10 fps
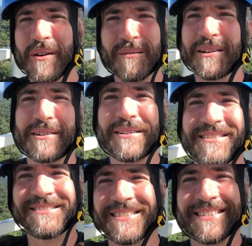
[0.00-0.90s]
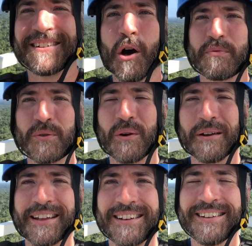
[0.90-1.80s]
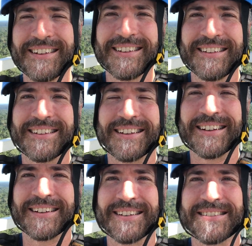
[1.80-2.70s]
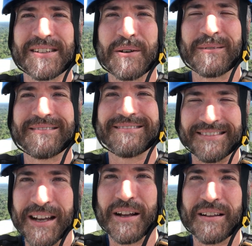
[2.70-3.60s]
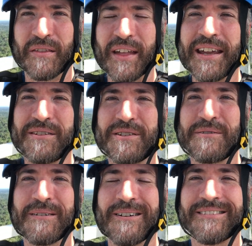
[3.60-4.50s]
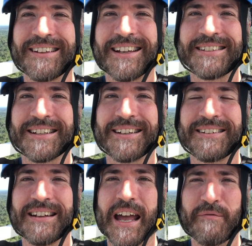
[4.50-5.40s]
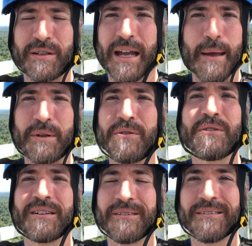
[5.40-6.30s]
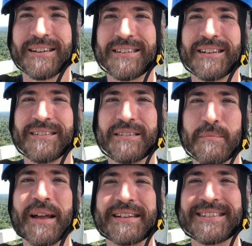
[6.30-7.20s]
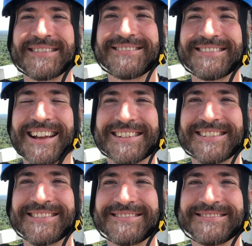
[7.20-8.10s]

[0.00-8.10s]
one could uh, hope to work in. Uh, so, uh, thank you to you all, and uh, a happy Happy New Year and uh, the best. Thanks.